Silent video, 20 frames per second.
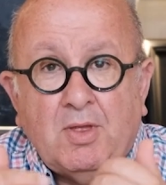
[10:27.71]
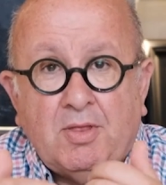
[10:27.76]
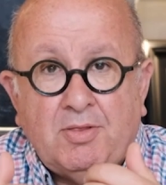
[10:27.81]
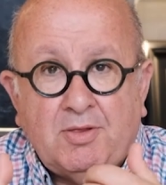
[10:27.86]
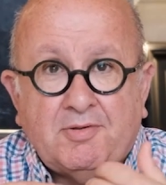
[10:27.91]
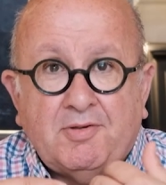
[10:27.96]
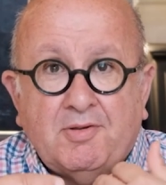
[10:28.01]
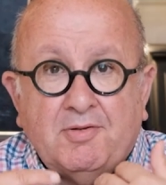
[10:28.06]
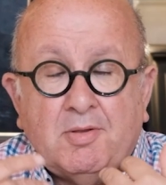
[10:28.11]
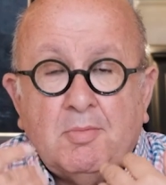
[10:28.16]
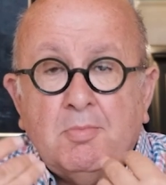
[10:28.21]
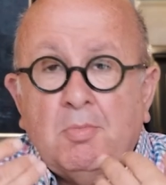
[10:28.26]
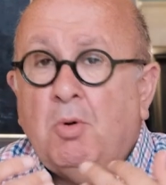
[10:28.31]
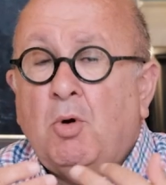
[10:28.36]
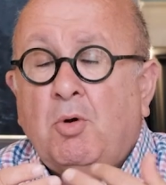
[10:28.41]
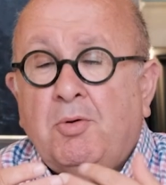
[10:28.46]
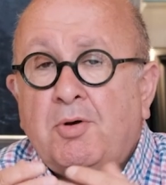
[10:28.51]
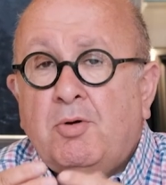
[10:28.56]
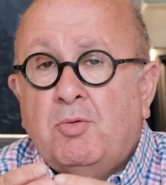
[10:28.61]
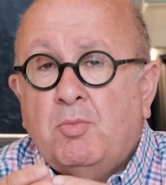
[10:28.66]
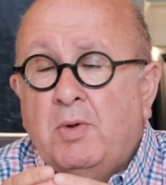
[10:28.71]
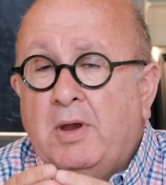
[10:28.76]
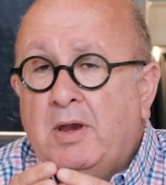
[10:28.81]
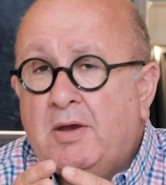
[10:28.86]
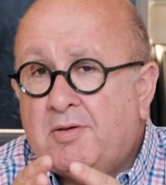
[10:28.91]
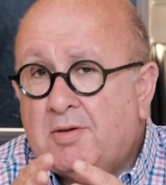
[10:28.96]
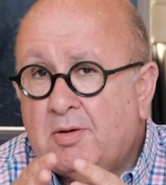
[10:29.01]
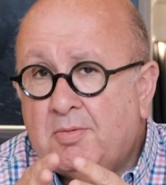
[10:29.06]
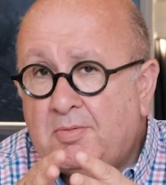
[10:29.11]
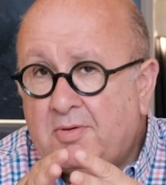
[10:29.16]
this is the modern way
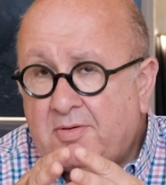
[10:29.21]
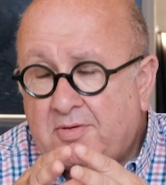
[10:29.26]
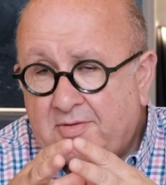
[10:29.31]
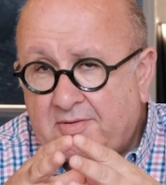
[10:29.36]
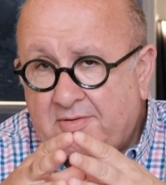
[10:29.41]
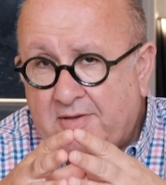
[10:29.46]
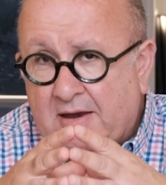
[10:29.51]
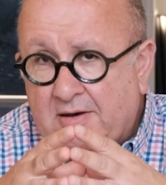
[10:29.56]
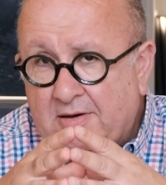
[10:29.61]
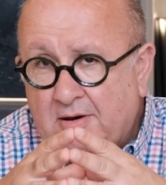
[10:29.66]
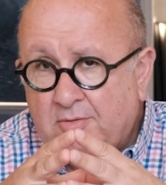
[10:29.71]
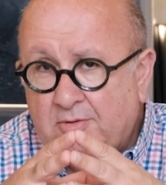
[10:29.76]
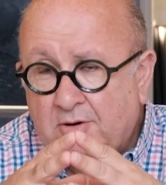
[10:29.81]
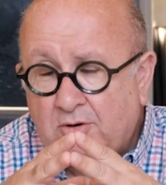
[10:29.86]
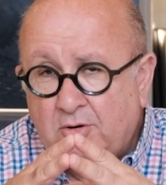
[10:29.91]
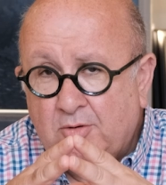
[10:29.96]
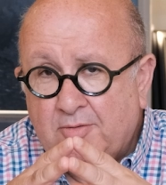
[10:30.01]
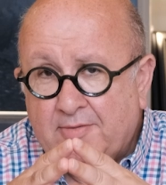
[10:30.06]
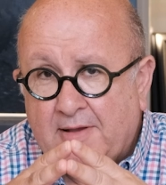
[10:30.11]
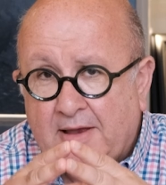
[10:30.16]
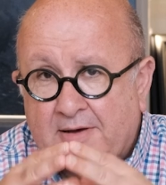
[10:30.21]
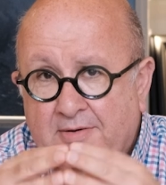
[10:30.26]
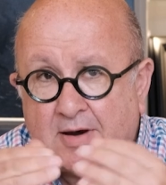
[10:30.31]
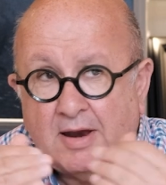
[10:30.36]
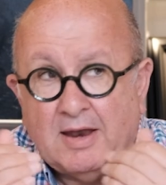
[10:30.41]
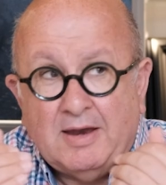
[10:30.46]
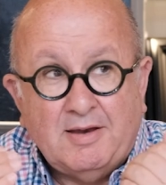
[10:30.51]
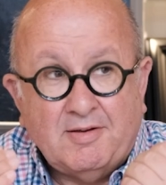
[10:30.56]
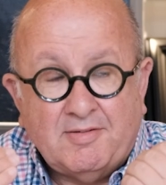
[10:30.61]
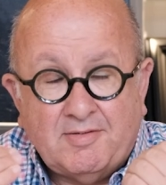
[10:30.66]
to send out a newsletter,
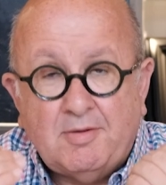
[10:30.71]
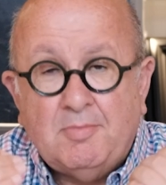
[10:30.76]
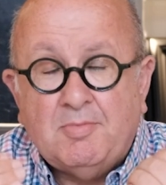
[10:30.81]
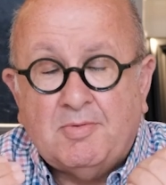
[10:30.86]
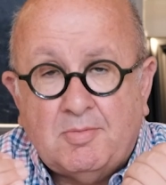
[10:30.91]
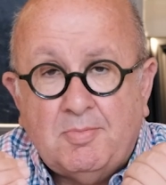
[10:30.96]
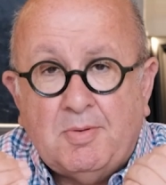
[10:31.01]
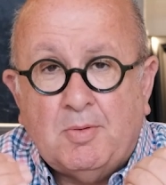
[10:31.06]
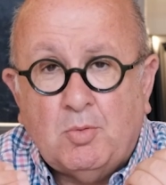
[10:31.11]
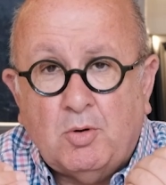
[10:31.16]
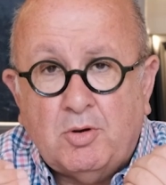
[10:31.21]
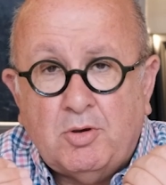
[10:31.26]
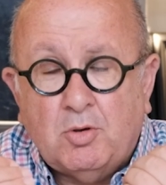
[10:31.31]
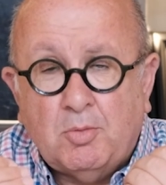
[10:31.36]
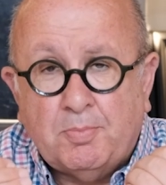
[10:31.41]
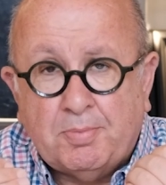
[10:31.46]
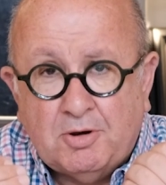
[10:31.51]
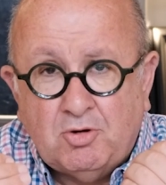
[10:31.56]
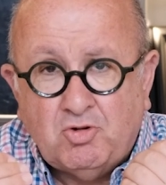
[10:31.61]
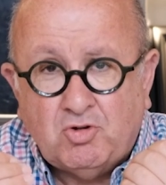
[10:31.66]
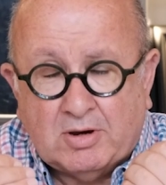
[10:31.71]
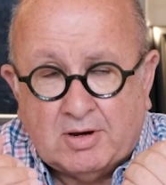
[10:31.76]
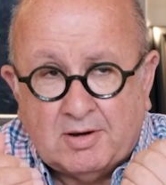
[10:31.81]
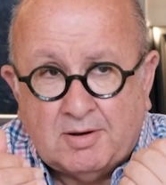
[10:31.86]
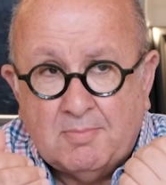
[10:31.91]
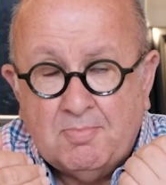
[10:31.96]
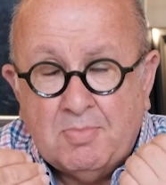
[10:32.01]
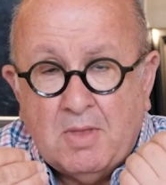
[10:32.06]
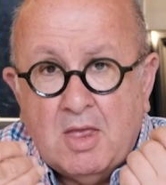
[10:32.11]
and it seems to be what you appreciate.